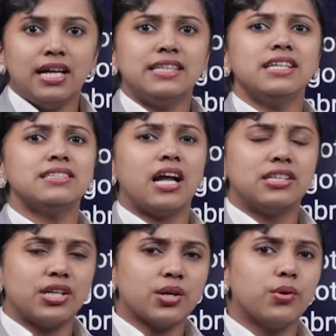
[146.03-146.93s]
it is
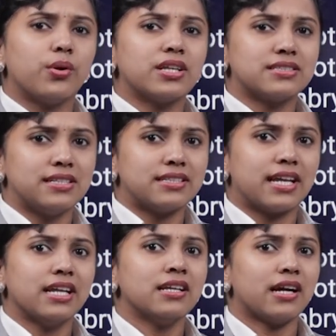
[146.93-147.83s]
undergoing
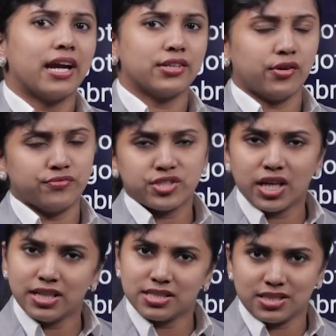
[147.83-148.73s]
certain kind of
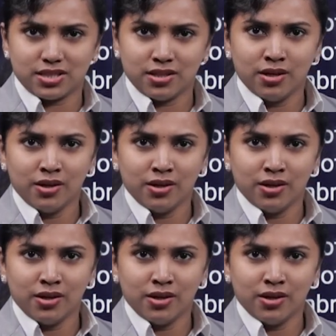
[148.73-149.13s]
changes.